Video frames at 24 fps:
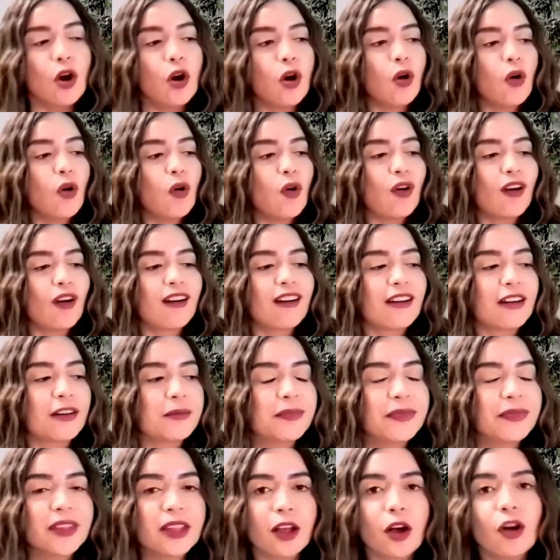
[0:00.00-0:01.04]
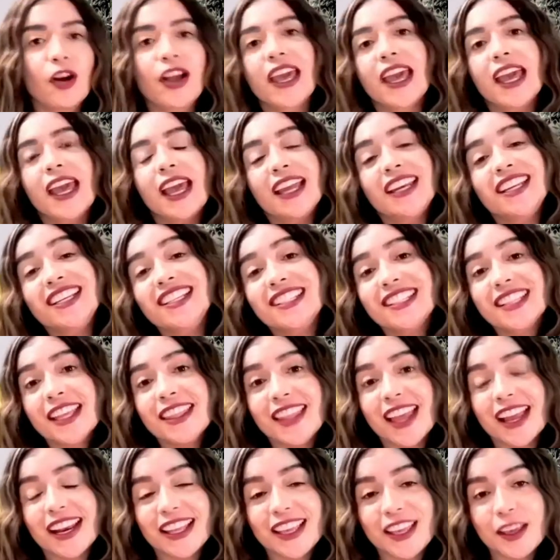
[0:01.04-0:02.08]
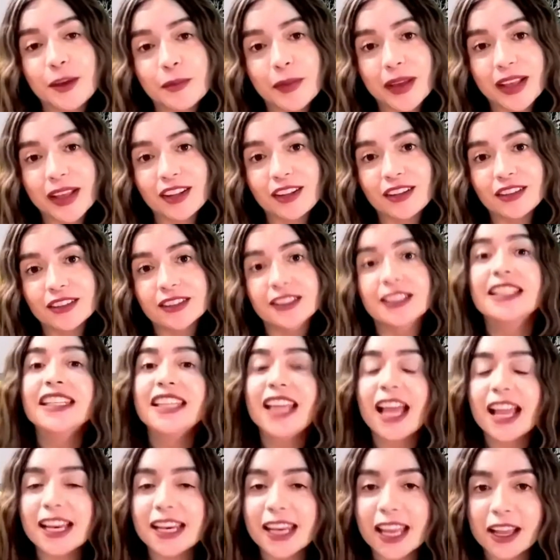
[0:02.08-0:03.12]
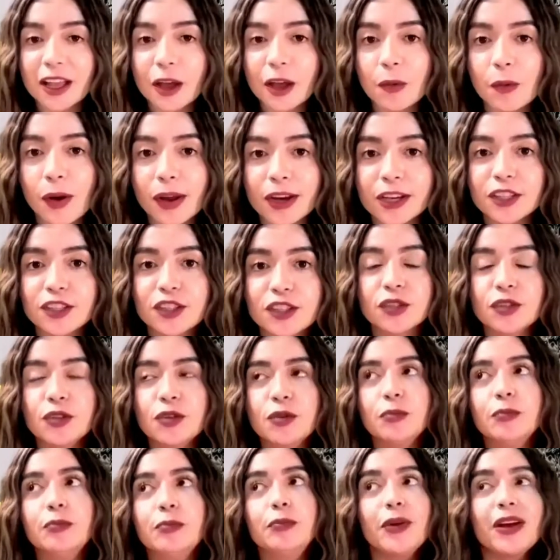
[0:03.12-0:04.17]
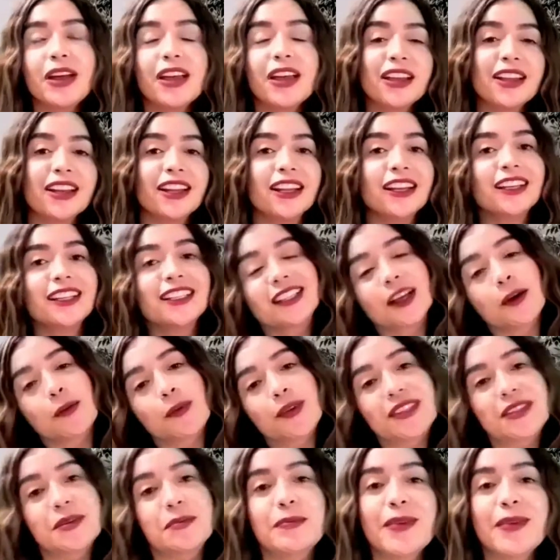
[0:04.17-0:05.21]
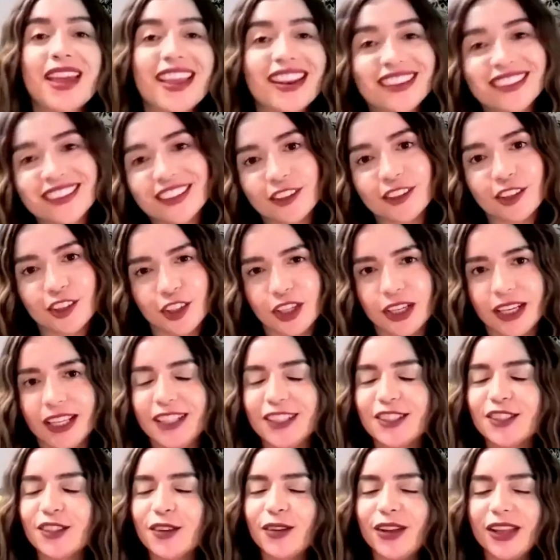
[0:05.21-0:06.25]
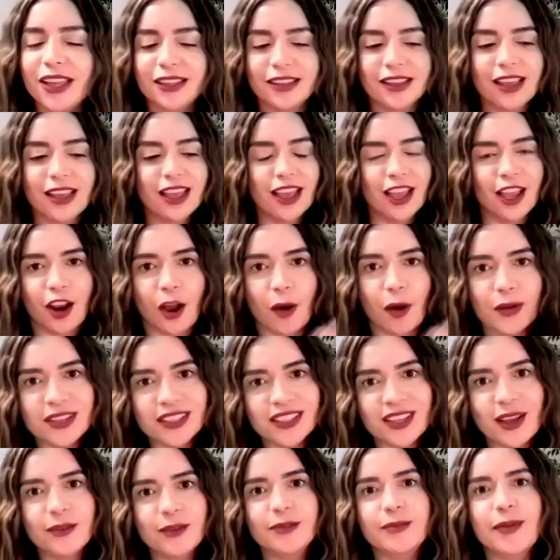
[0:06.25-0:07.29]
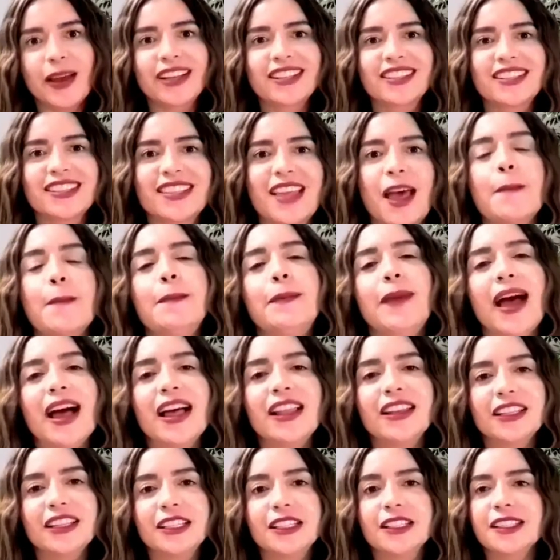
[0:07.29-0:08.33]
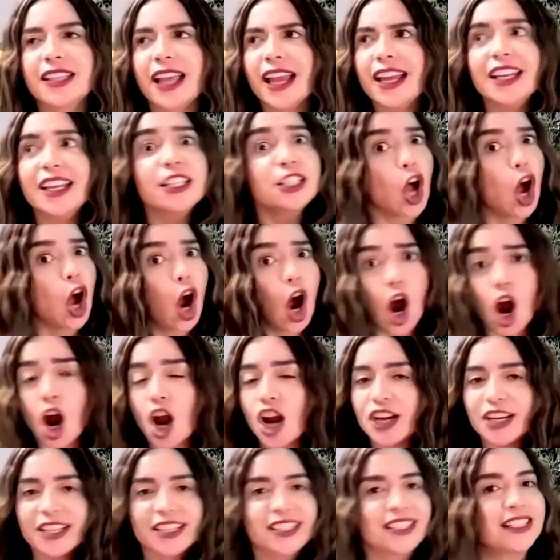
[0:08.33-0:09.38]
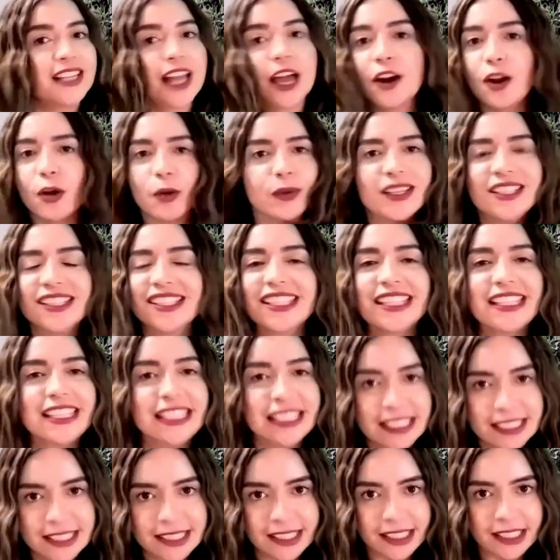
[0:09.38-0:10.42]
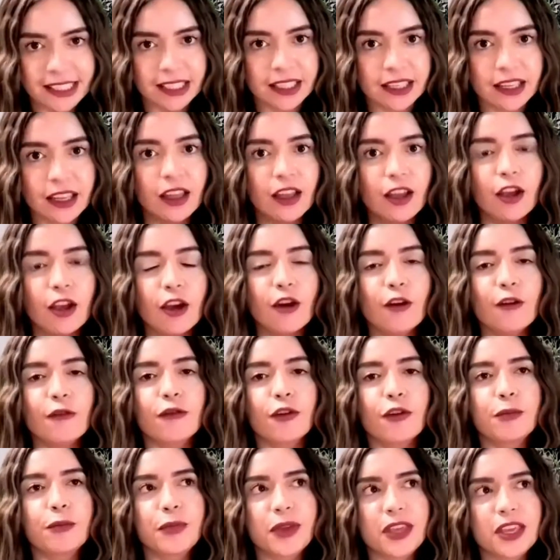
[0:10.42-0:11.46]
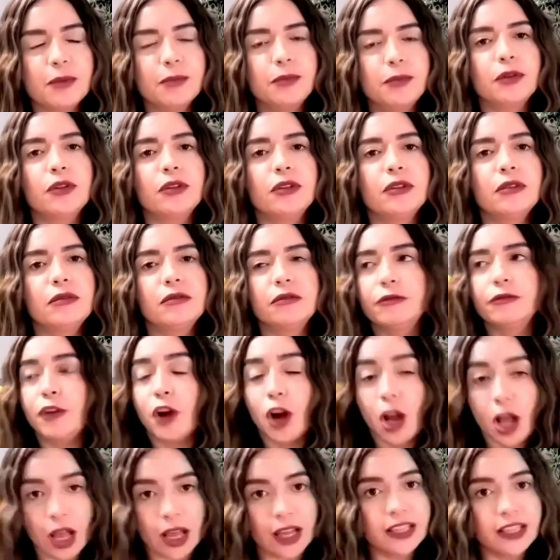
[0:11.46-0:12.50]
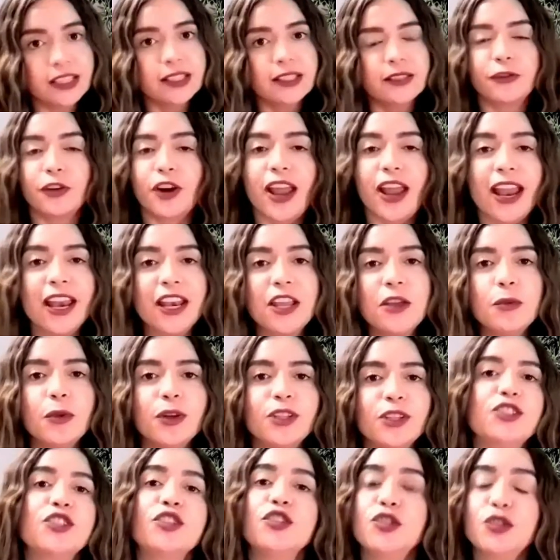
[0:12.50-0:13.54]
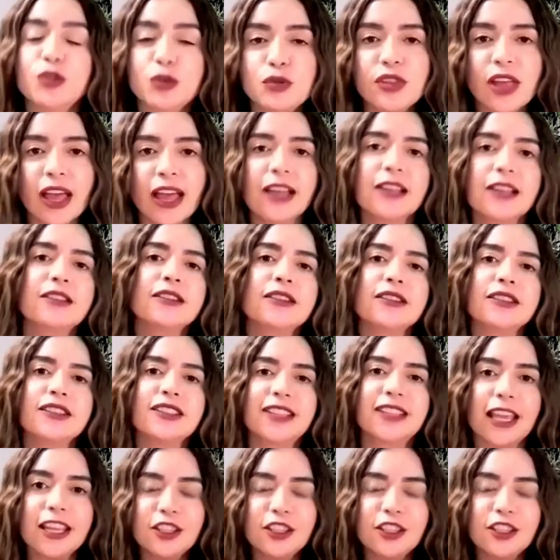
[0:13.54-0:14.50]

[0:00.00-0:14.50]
Or, okay, I didn't send that email tonight like I wanted to, but at least I went to bed a little early. So it it always comes back to that balance. And it's hard. It's not always easy for people, for us, for anyone to do that, to say